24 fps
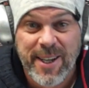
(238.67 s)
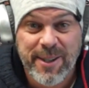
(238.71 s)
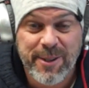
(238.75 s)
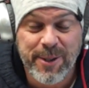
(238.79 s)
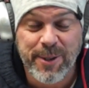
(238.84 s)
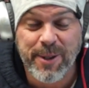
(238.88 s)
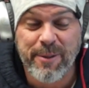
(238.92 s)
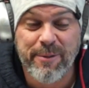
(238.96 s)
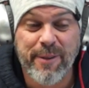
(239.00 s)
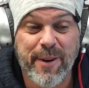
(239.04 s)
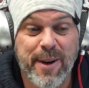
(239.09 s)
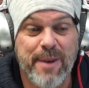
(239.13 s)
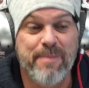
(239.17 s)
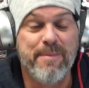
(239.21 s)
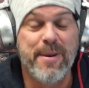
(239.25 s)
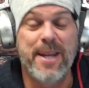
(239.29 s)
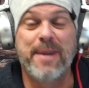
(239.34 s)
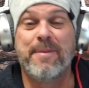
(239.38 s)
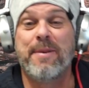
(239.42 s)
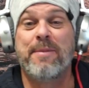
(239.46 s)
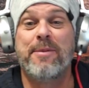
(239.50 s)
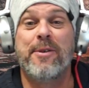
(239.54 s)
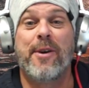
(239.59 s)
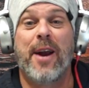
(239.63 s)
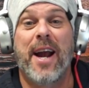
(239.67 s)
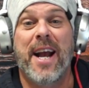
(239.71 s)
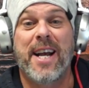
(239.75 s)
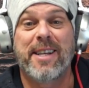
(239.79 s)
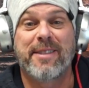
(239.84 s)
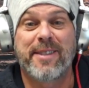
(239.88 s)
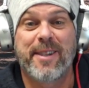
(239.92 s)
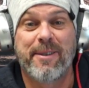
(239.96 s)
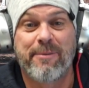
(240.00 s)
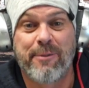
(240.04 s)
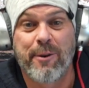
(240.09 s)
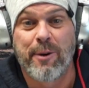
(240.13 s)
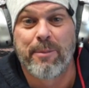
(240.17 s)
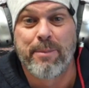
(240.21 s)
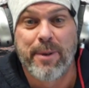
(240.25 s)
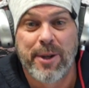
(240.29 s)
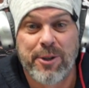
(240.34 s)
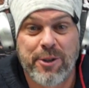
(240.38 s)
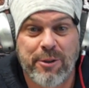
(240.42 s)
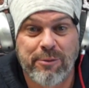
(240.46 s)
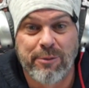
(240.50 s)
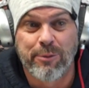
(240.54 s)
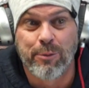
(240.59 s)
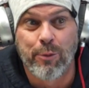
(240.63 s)
So at the very minimum, you're asking for a
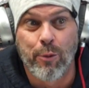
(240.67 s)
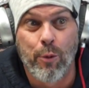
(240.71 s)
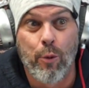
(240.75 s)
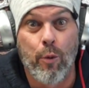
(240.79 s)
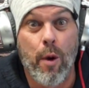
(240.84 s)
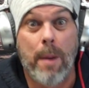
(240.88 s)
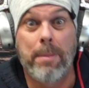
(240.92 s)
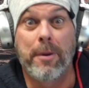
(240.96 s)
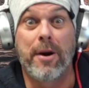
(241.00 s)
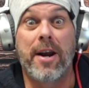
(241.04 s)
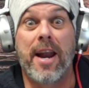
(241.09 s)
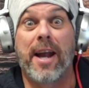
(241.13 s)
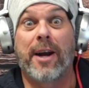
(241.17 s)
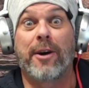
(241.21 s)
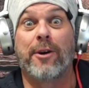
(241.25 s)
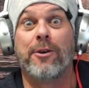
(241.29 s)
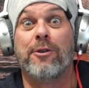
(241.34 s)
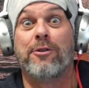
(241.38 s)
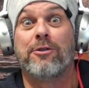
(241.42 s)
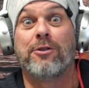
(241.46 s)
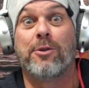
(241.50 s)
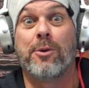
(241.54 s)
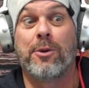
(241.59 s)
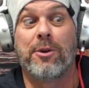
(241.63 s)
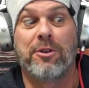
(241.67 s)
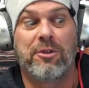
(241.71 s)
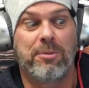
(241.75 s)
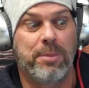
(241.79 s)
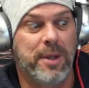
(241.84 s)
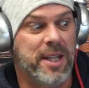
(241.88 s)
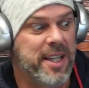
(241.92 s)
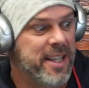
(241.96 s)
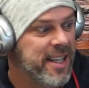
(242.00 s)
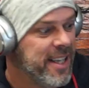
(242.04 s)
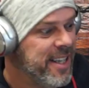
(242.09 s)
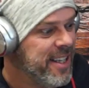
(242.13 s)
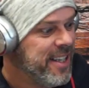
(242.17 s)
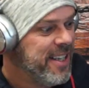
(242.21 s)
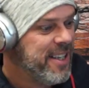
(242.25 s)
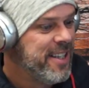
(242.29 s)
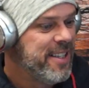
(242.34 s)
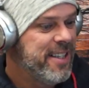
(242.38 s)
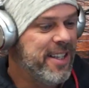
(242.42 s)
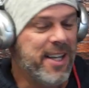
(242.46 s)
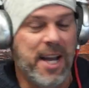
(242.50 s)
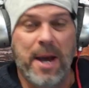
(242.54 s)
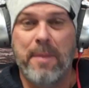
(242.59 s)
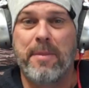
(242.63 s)
bunch of rubberneckers, so to speak,
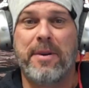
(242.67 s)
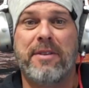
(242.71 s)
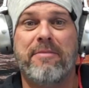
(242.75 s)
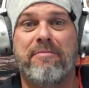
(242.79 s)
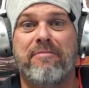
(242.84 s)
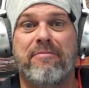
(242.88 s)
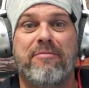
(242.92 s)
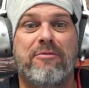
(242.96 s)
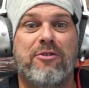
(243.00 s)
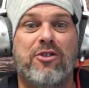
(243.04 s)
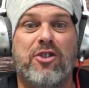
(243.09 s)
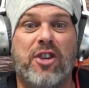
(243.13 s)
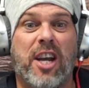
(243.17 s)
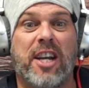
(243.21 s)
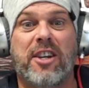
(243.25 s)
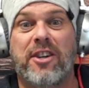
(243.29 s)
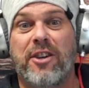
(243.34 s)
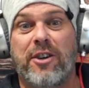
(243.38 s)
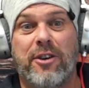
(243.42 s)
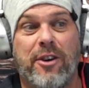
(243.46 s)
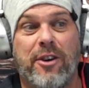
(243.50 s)
to come and check